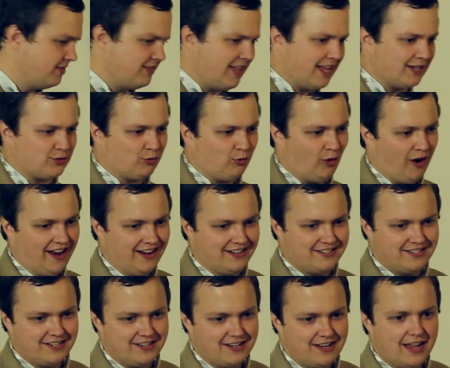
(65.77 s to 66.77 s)
That's
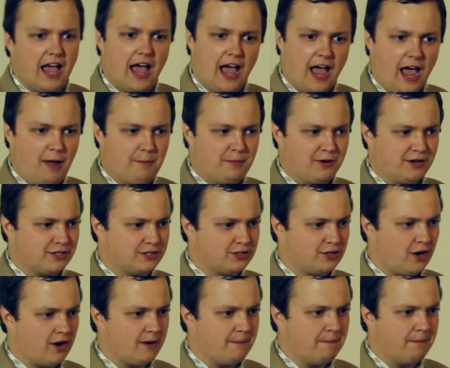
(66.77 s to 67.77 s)
right. I'm gonna
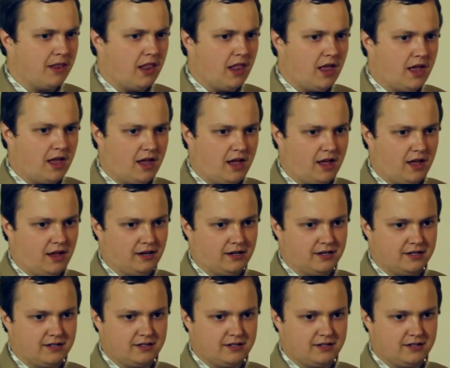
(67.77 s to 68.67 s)
start a blog.